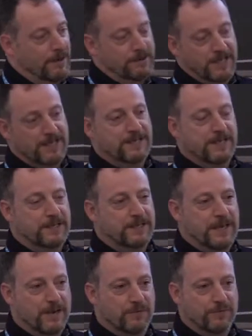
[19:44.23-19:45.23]
does this
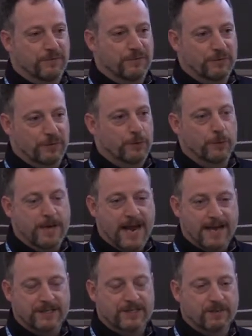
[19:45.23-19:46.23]
give good
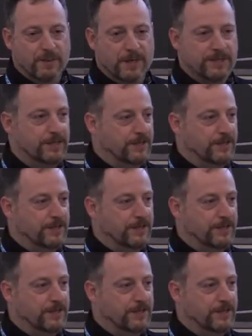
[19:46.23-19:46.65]
estimates?